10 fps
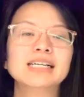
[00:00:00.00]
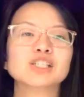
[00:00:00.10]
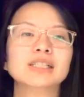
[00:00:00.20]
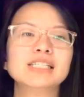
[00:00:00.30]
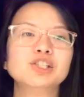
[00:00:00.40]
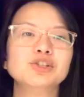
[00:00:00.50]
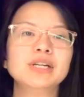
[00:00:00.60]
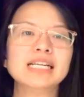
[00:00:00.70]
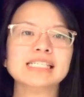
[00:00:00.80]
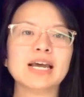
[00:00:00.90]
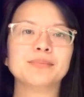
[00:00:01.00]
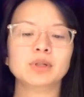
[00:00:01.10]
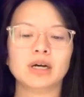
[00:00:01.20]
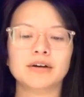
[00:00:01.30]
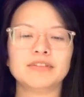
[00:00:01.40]
So let's do an
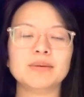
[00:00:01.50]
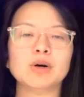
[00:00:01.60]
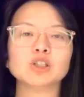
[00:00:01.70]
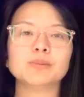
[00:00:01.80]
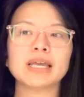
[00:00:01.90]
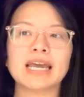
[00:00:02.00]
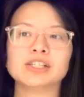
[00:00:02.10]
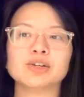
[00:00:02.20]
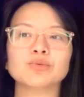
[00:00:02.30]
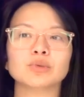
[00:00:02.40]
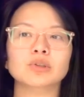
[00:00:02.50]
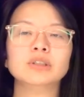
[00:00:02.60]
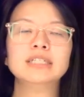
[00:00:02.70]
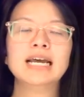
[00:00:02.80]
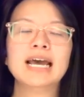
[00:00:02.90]
example of the multiplication rule.